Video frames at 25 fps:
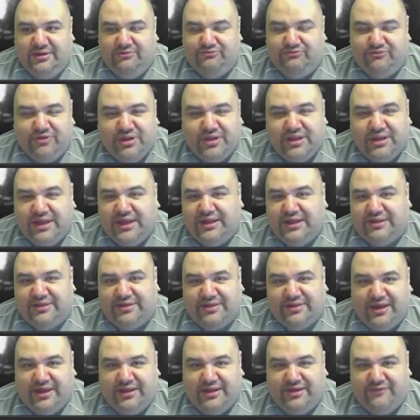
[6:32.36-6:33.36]
really get
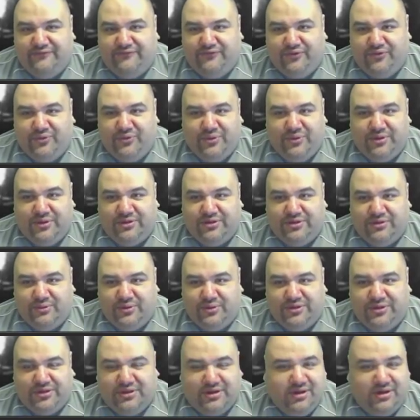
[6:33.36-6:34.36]
excited for
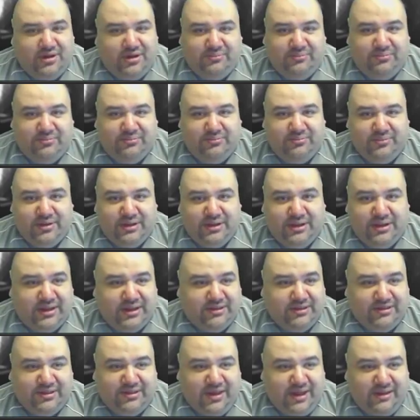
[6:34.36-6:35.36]
what's to come in the
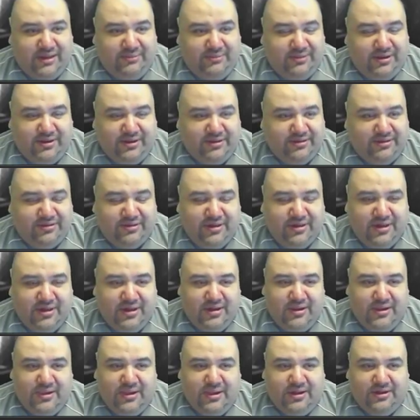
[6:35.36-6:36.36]
next day, because
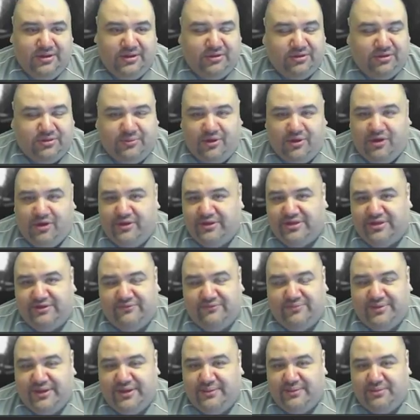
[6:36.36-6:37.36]
tomorrow at
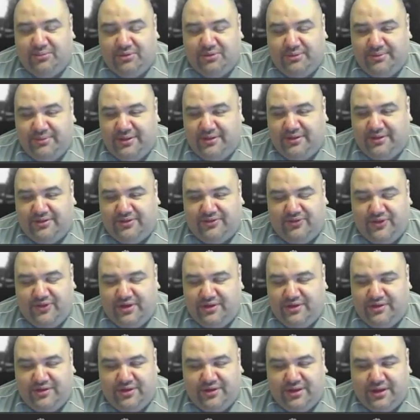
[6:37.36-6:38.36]
7 p.m. I'm going to be in this
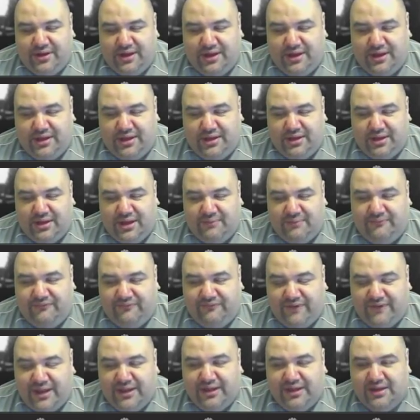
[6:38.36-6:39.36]
theater, and I'm
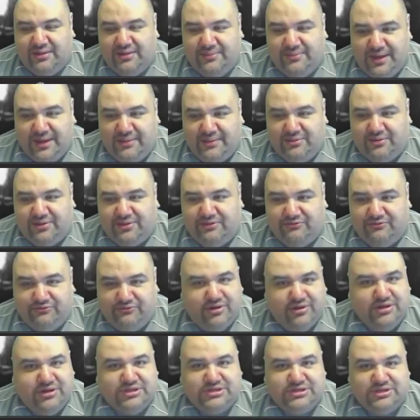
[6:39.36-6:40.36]
finally going to be able to
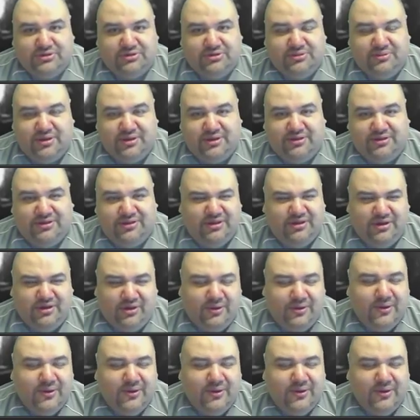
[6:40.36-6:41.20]
really show some, because